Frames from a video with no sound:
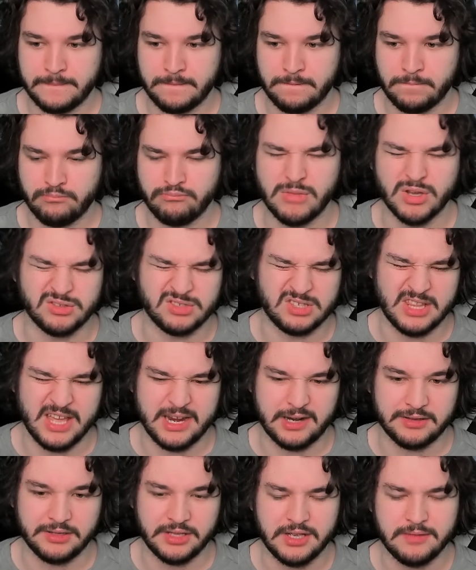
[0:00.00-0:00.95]
Most
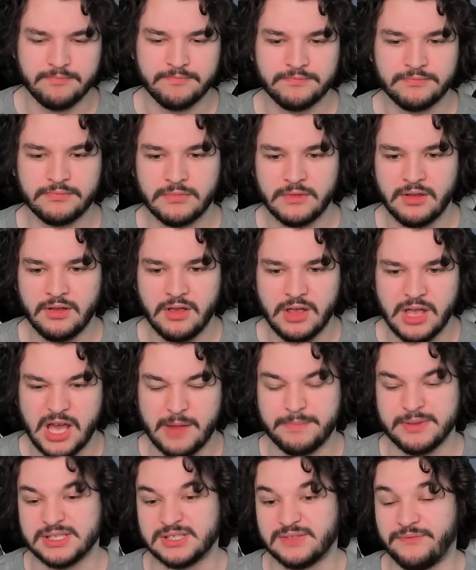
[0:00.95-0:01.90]
likely.
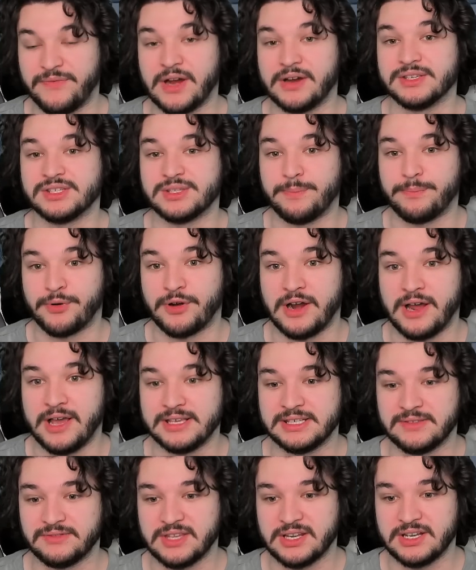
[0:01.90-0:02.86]
I'd be very
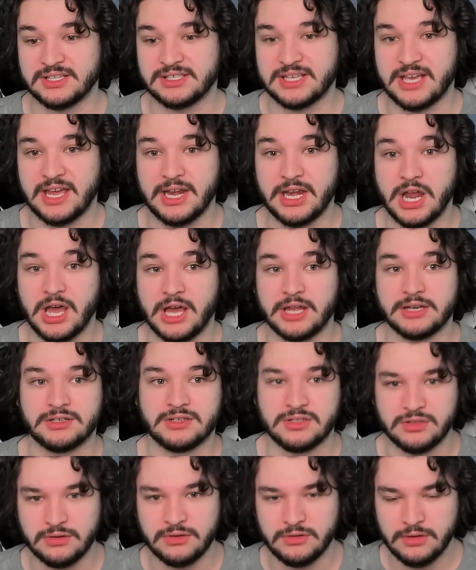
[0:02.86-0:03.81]
surprised if they decide not
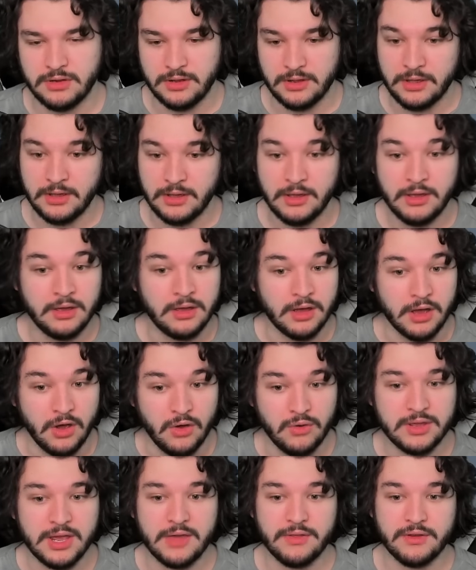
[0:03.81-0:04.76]
to.
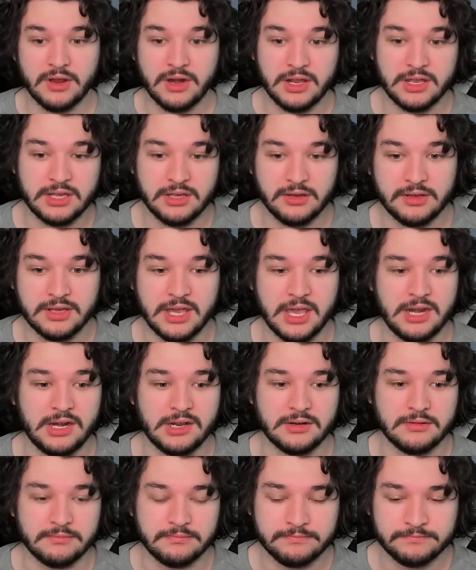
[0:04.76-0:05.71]
Okay, they're going to kill
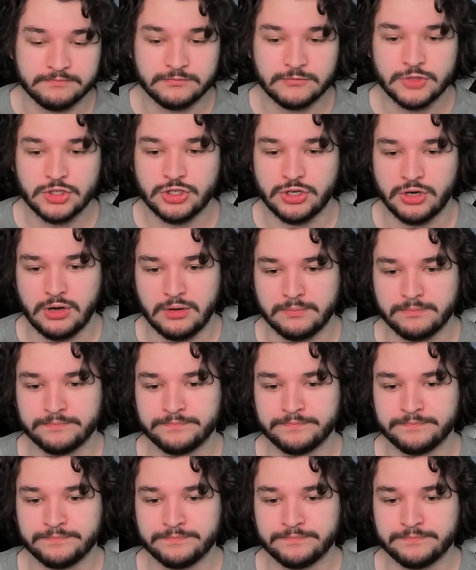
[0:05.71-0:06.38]
Kanan. Sure.